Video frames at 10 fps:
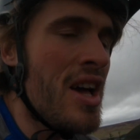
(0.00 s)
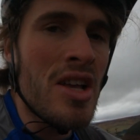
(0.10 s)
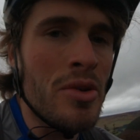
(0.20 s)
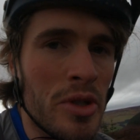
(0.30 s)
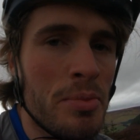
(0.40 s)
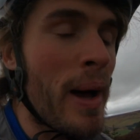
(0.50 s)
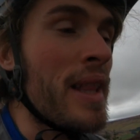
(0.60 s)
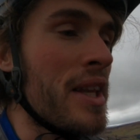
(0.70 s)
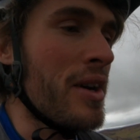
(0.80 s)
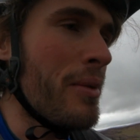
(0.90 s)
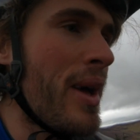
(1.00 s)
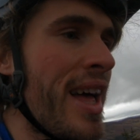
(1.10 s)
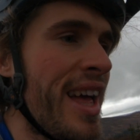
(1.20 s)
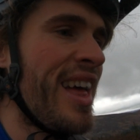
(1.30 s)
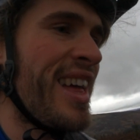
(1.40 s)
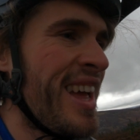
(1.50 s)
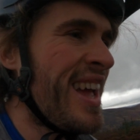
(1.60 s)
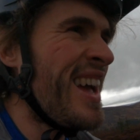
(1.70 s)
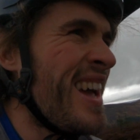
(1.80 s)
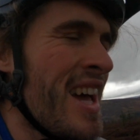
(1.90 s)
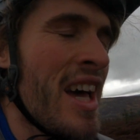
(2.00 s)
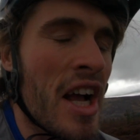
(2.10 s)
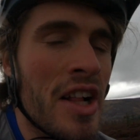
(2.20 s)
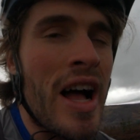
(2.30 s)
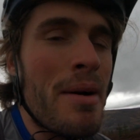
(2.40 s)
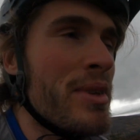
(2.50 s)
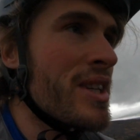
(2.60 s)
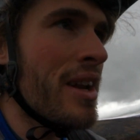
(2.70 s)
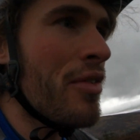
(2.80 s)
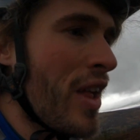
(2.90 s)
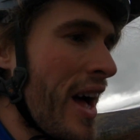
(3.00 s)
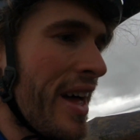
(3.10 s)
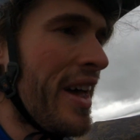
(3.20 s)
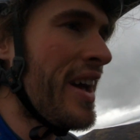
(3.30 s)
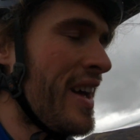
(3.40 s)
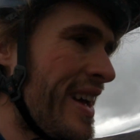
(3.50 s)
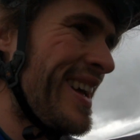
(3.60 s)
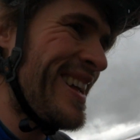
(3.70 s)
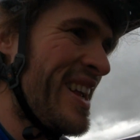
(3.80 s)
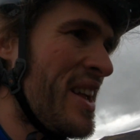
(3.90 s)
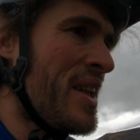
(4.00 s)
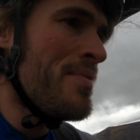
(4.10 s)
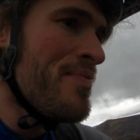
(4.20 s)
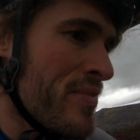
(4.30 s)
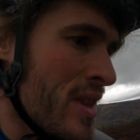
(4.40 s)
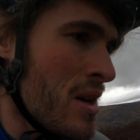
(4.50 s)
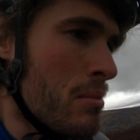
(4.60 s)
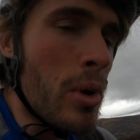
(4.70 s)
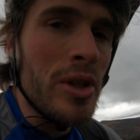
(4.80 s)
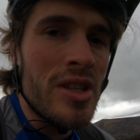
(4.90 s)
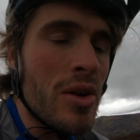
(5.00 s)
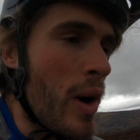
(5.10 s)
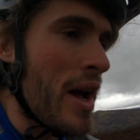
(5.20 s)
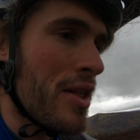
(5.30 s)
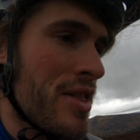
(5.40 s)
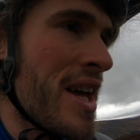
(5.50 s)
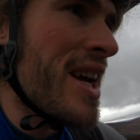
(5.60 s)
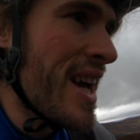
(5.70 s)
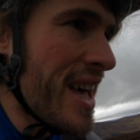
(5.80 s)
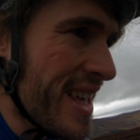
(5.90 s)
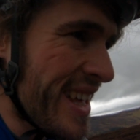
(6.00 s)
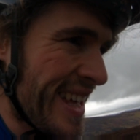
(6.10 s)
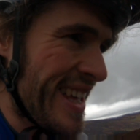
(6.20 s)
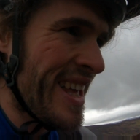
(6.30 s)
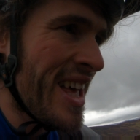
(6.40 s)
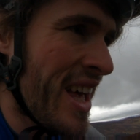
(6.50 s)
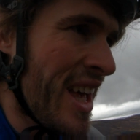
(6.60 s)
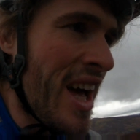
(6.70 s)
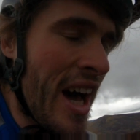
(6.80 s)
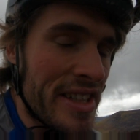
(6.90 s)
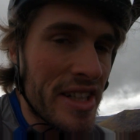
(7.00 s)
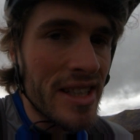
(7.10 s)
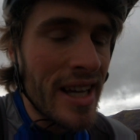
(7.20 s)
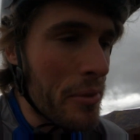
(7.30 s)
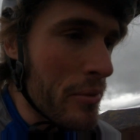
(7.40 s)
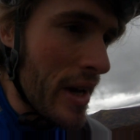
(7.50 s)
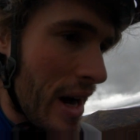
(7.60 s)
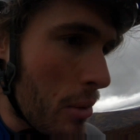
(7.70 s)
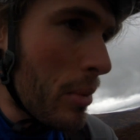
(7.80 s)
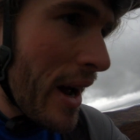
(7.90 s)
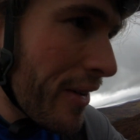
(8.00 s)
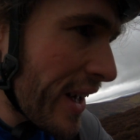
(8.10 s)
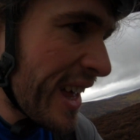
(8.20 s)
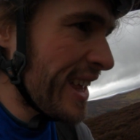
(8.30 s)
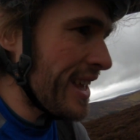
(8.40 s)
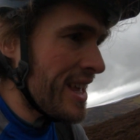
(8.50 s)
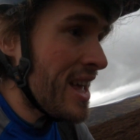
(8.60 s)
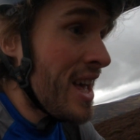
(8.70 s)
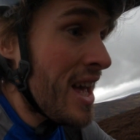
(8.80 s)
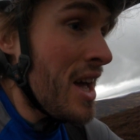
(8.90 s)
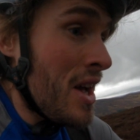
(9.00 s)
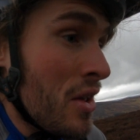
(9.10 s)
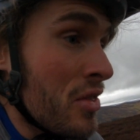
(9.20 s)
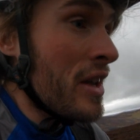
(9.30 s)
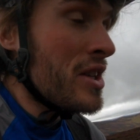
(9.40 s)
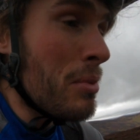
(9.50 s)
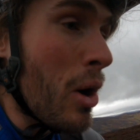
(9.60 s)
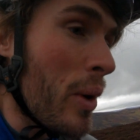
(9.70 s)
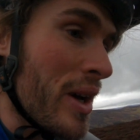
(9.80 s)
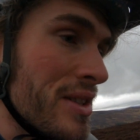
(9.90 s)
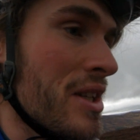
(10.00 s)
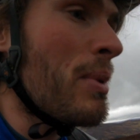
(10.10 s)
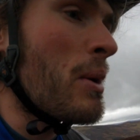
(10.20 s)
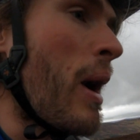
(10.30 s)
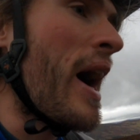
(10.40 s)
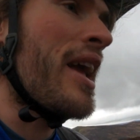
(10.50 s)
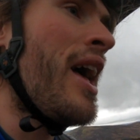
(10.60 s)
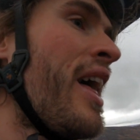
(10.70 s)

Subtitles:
So we're just pedaling up. The climate's kind of flat, mud's quite thick, as you can tell I'm like out of breath. These small wheels on this big bike,